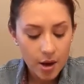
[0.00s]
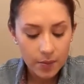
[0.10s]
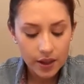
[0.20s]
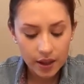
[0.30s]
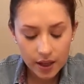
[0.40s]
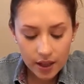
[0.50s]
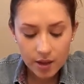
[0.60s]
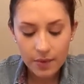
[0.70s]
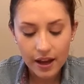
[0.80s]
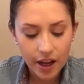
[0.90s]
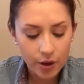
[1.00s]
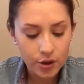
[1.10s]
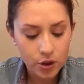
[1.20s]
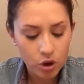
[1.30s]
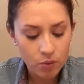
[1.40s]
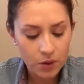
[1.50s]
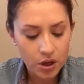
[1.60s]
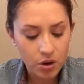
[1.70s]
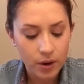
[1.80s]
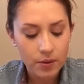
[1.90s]
But the lady at the MAC counter told me, you
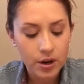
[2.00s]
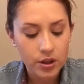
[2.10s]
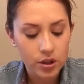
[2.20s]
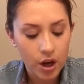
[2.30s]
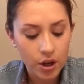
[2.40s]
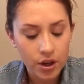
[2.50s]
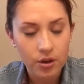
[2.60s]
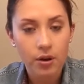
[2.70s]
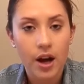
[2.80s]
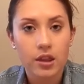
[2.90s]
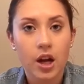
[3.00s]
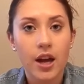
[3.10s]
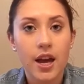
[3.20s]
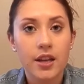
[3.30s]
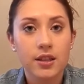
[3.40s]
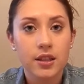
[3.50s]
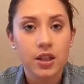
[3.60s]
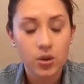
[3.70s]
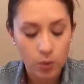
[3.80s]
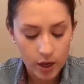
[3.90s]
know, right when I saw you, I thought
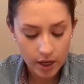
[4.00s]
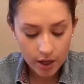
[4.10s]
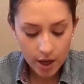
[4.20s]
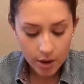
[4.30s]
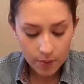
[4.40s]
NC20,